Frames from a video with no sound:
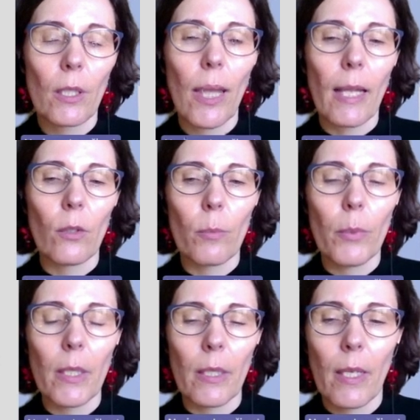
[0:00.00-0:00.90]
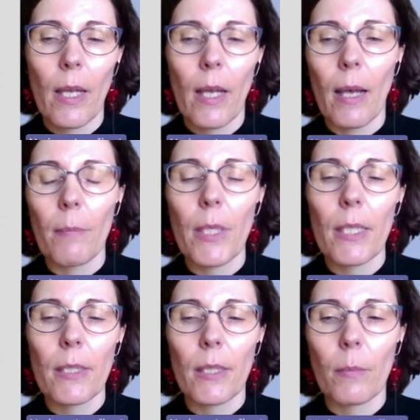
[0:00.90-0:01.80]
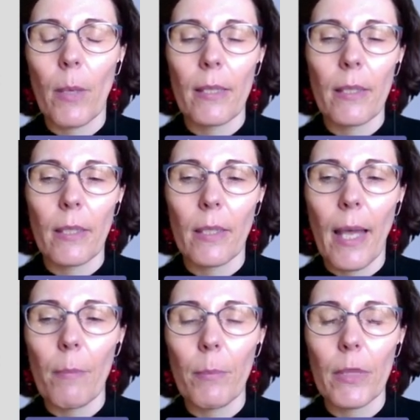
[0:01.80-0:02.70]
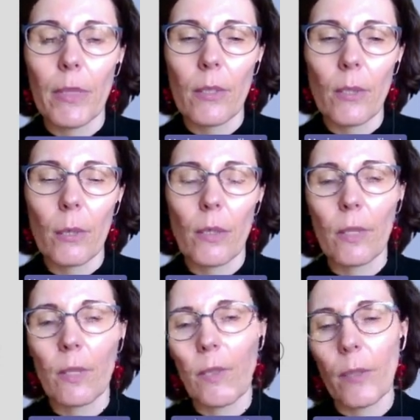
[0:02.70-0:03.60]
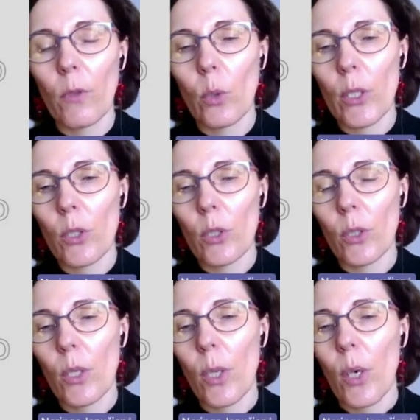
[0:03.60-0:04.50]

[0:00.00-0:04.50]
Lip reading: cannot be updated by the applicant during the evaluation